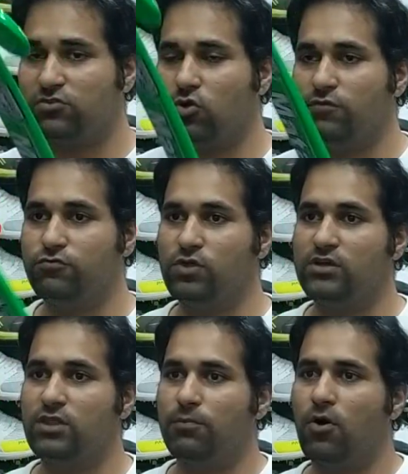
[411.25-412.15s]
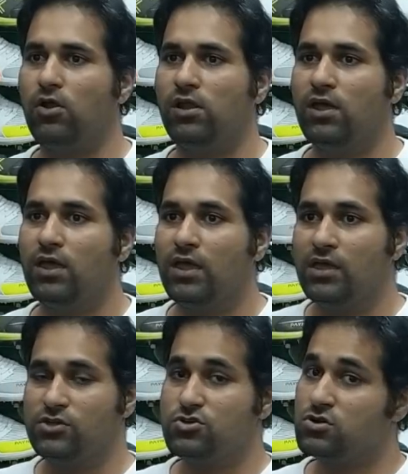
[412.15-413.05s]
So if you hit the ball,
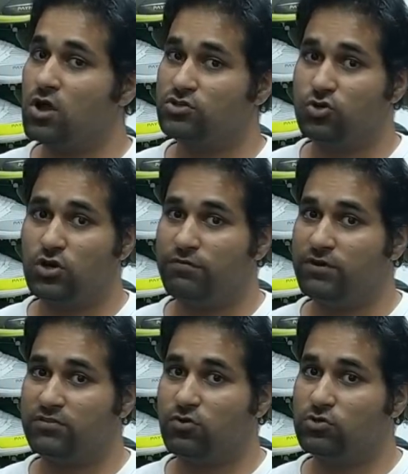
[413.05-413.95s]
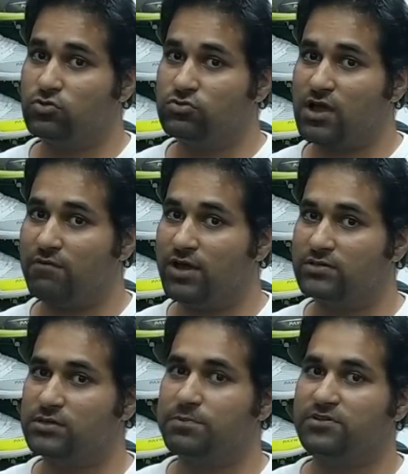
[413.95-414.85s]
you're not sure if it is going to travel
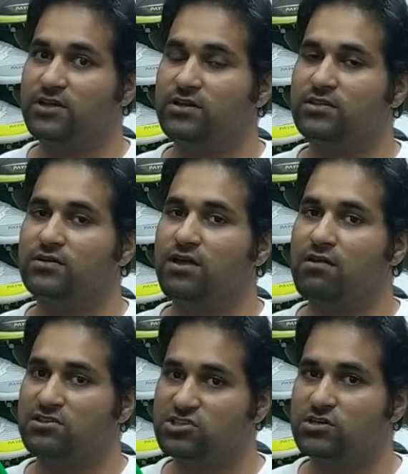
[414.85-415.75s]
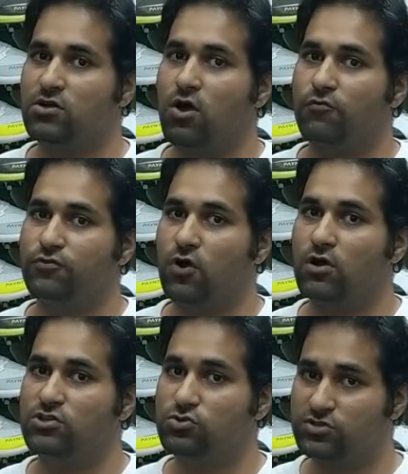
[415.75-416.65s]
100% in the direction of
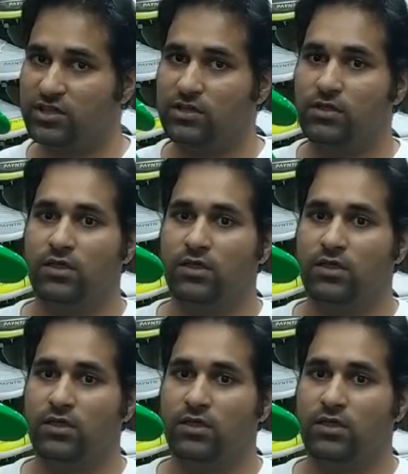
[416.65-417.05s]
your choosing.